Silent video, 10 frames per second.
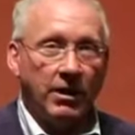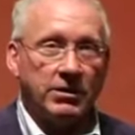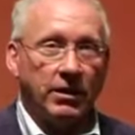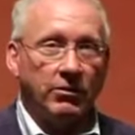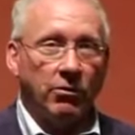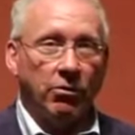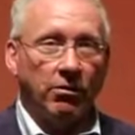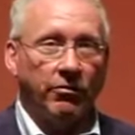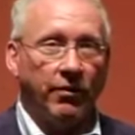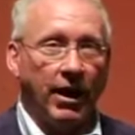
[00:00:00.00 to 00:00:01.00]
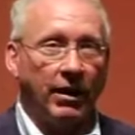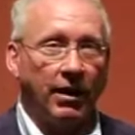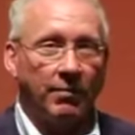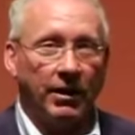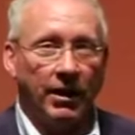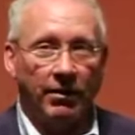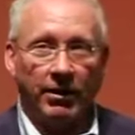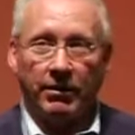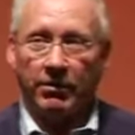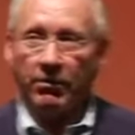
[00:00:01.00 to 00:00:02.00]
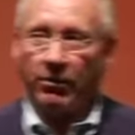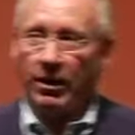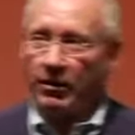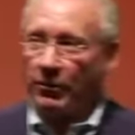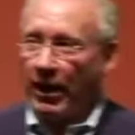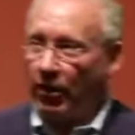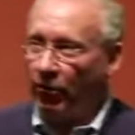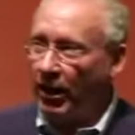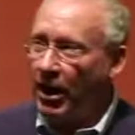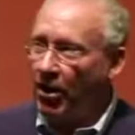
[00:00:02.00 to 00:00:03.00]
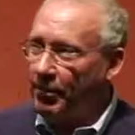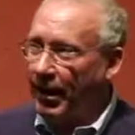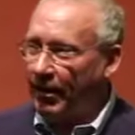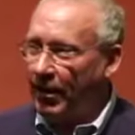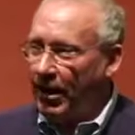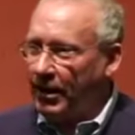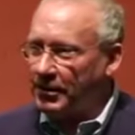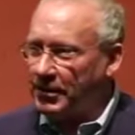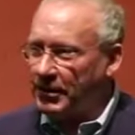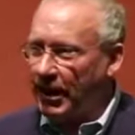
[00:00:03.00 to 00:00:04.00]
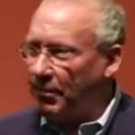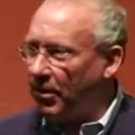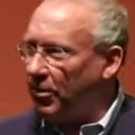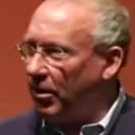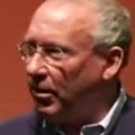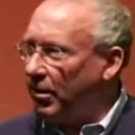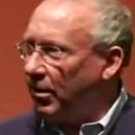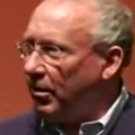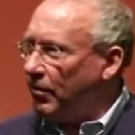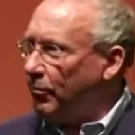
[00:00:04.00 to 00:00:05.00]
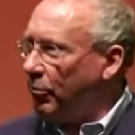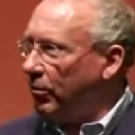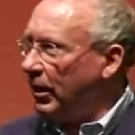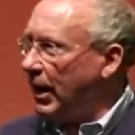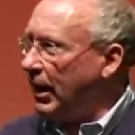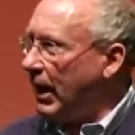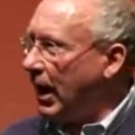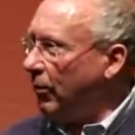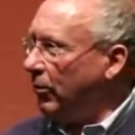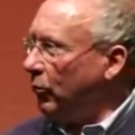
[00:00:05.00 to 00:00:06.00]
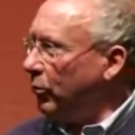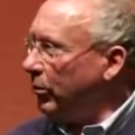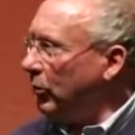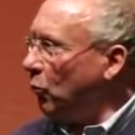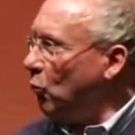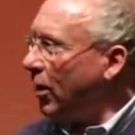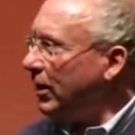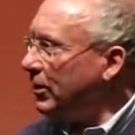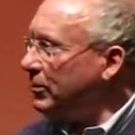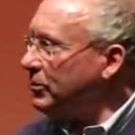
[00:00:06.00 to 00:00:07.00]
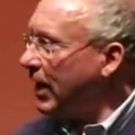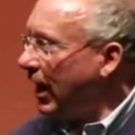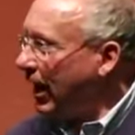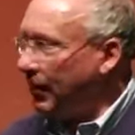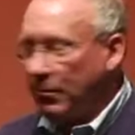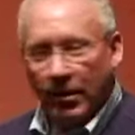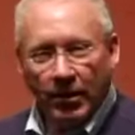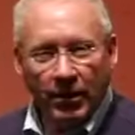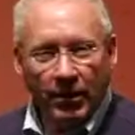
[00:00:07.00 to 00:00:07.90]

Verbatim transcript: I sat there horrified. I mean, I didn't know anything what I know now, but at the time I thought, poor lady, how in the world in 1 year's time